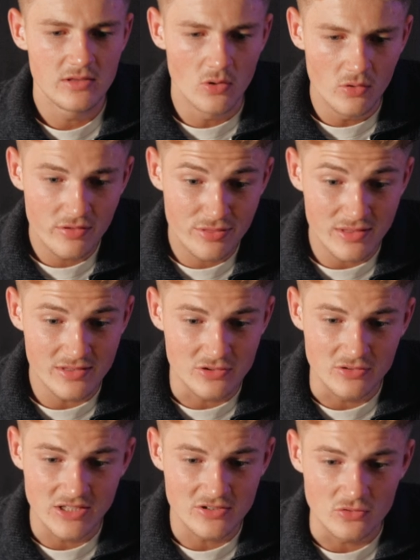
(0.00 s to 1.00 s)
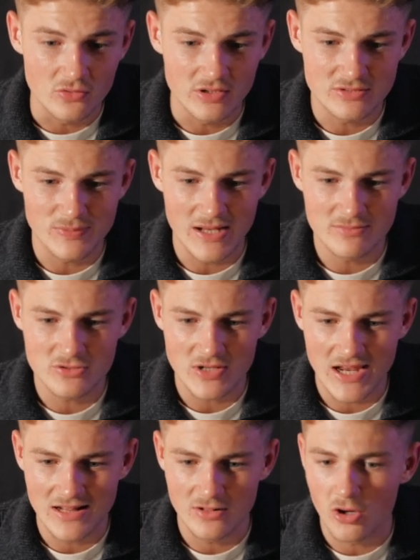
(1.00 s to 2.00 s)
The only thing that you need to do is be able to
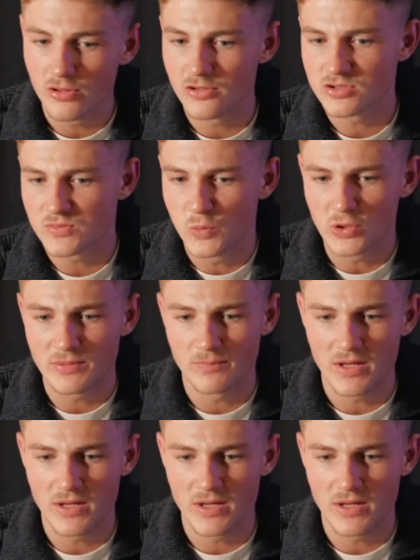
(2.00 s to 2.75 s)
handle all those booked